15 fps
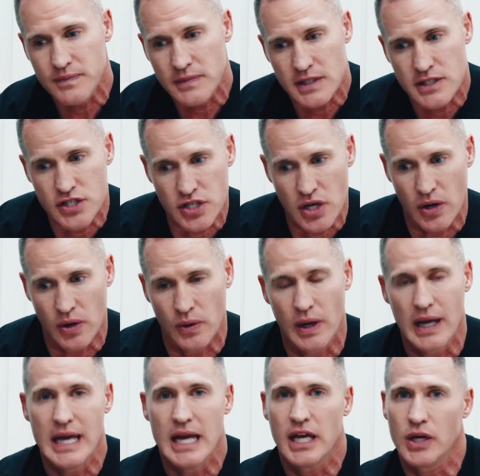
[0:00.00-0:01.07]
So
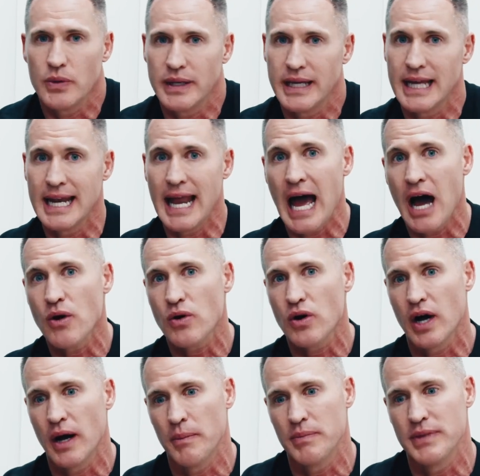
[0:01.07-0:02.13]
can we get an
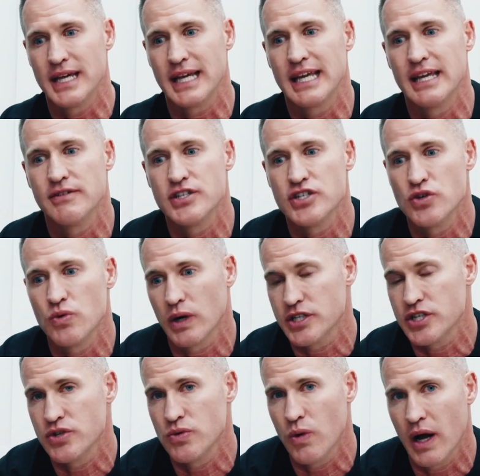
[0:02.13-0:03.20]
outcome that gives you
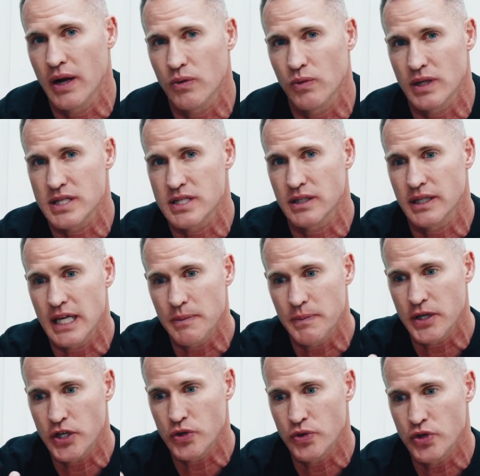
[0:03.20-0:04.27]
what you want while still
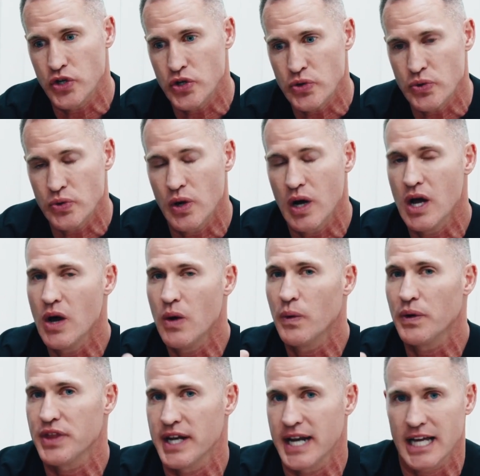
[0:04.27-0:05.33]
keeping you
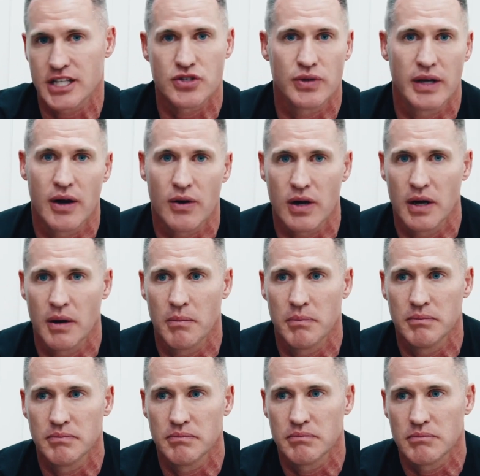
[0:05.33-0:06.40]
with a natural outcome?
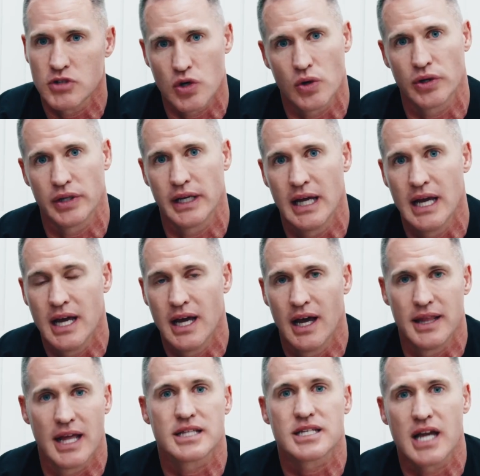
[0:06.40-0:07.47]
Totally.
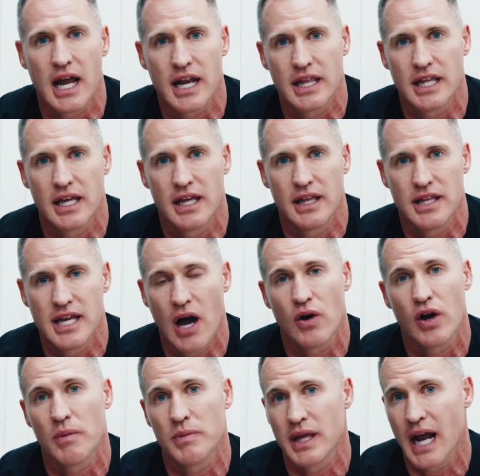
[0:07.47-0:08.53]
And that's kind of the
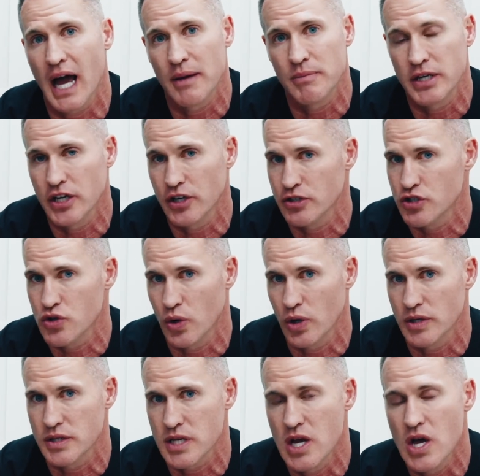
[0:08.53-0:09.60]
outcome that I'm geared
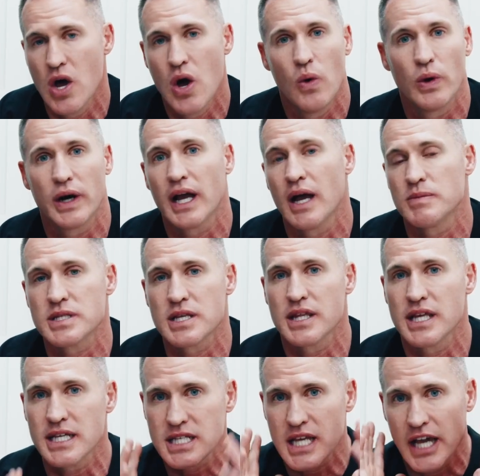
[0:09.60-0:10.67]
towards. When it comes to
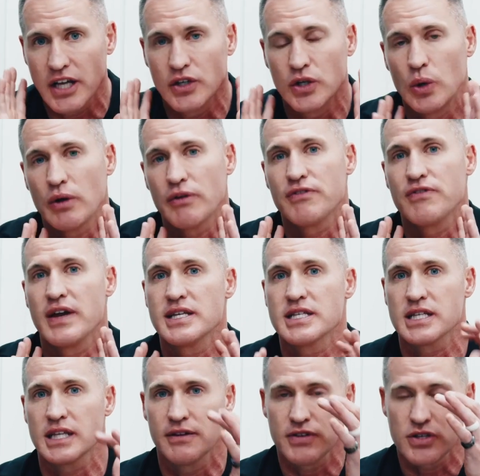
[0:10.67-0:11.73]
things like lower
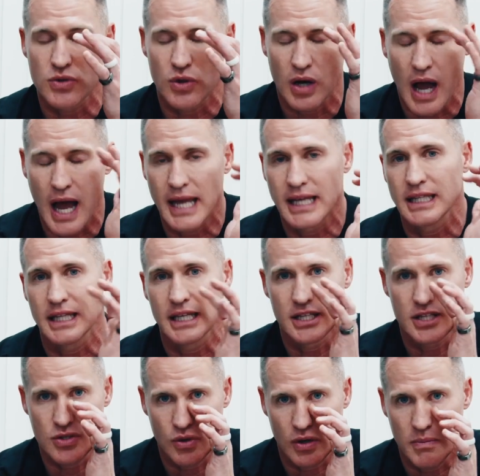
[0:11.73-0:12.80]
facelifts or
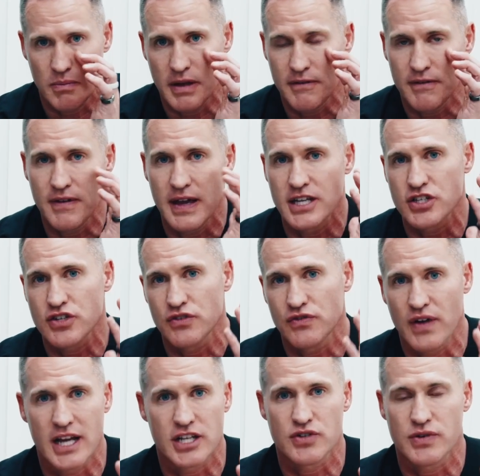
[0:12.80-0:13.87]
eyelids or mid-face or
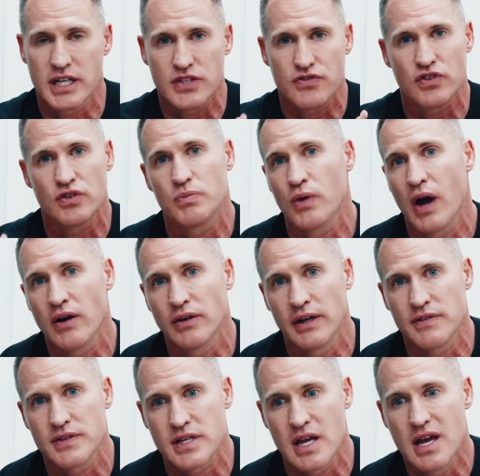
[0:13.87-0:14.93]
fat transfer or brow
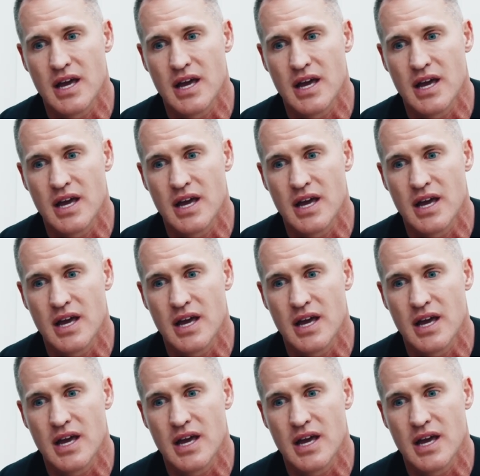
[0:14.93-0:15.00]
lifts,